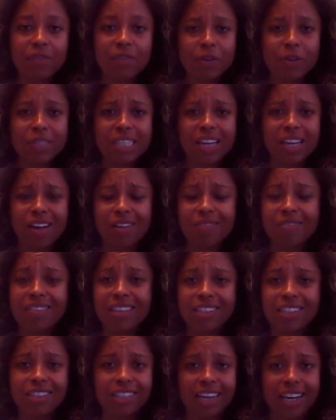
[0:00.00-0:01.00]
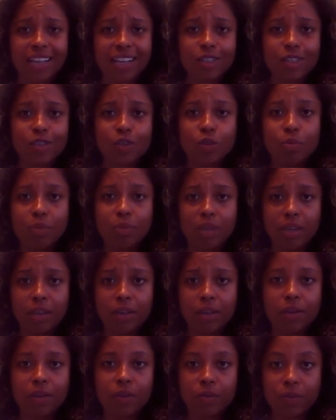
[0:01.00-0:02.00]
yourself the chance to
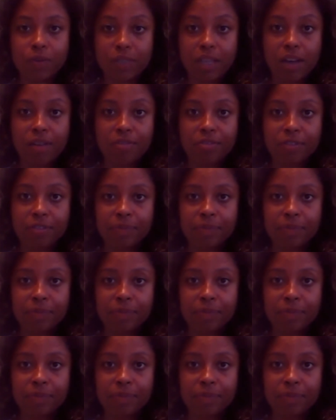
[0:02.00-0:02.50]
be yourself.